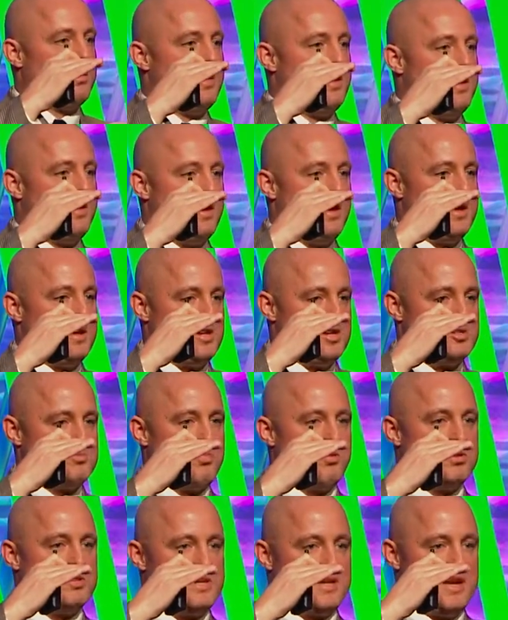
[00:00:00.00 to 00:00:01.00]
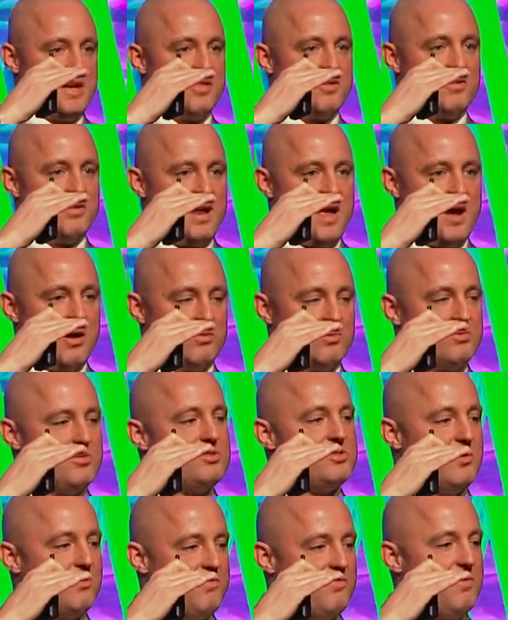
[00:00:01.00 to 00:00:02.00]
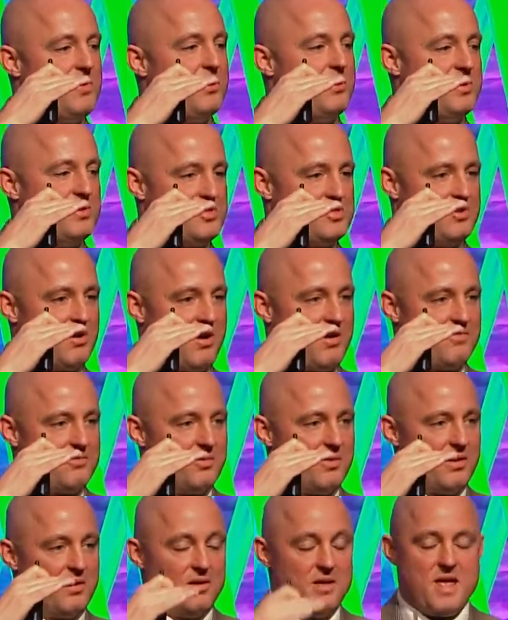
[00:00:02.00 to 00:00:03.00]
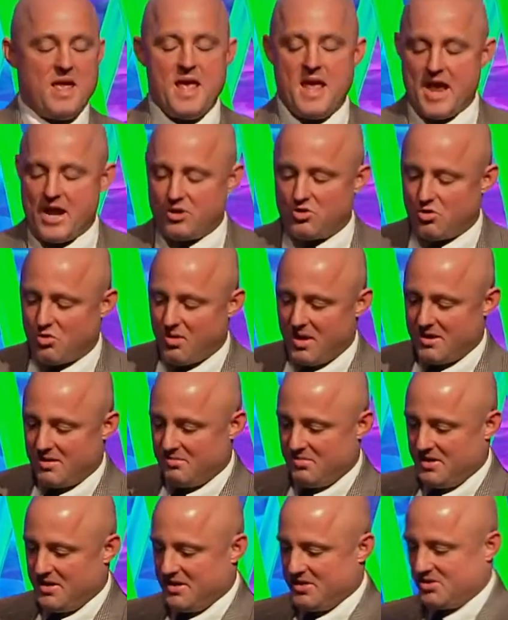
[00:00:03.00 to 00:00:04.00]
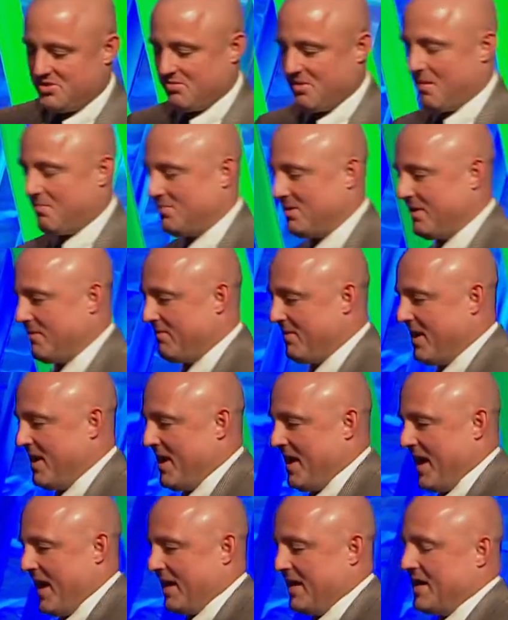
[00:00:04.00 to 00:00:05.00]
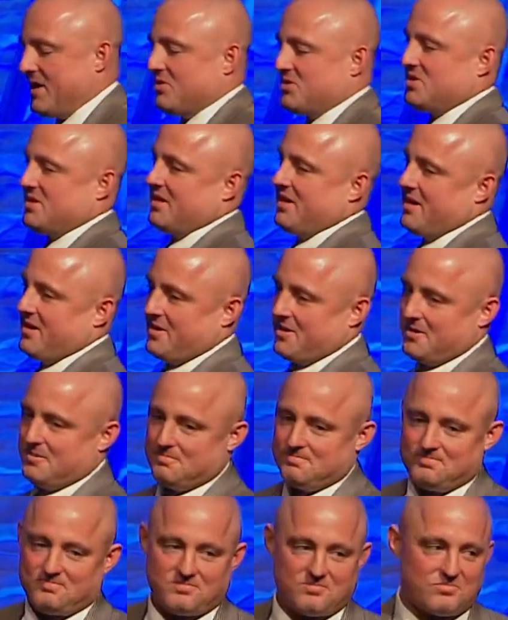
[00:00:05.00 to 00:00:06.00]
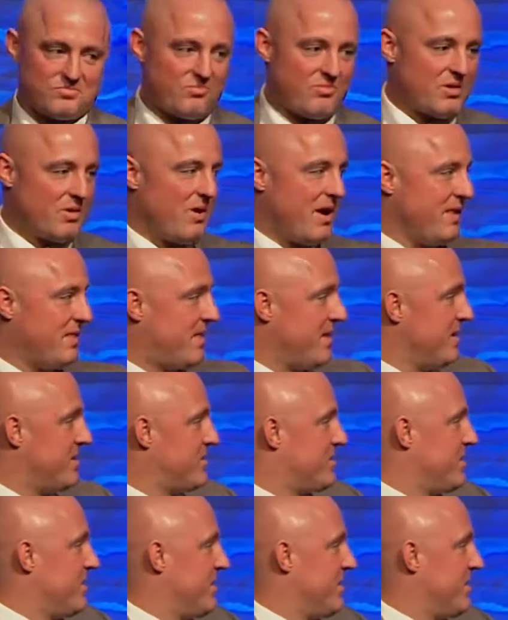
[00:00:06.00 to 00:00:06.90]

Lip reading: is put together now. So food is software. Incredibly disruptive. And here's the kicker, right? This